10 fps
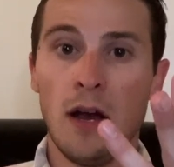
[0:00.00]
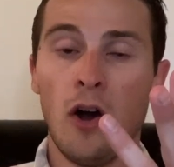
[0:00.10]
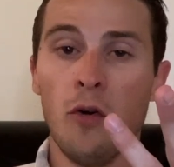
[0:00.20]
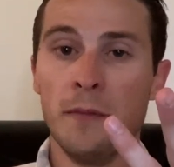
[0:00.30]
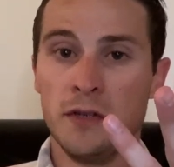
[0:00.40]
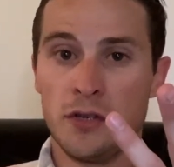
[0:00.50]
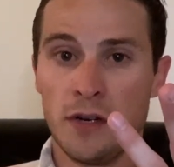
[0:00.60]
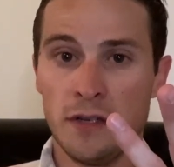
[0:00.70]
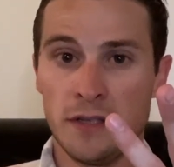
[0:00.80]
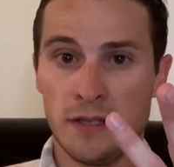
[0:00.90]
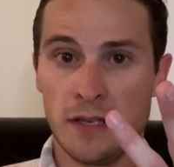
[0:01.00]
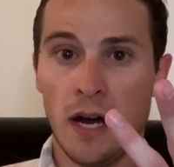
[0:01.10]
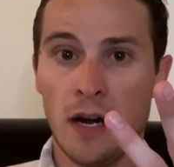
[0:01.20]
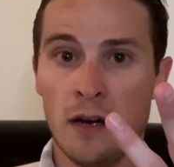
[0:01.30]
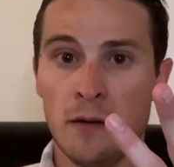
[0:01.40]
home insurance has
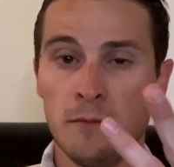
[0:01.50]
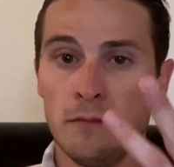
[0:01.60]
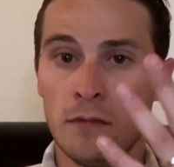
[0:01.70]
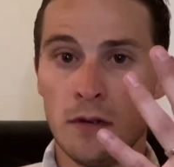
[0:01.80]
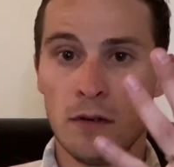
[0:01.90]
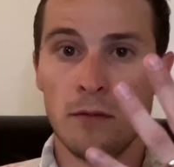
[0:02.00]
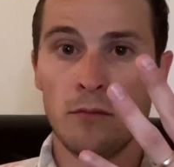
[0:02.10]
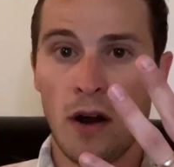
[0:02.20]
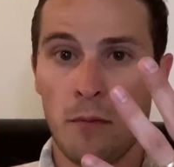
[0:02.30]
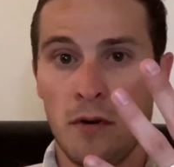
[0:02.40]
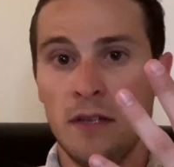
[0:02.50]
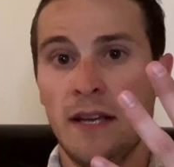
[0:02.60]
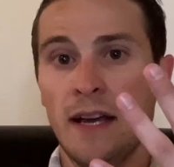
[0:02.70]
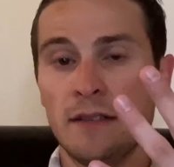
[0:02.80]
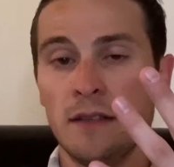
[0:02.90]
gone up, property
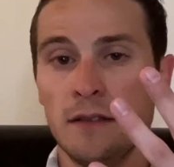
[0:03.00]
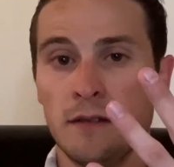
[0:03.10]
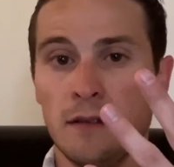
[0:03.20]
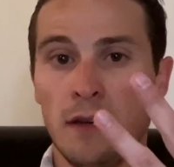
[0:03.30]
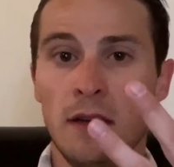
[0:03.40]
taxes.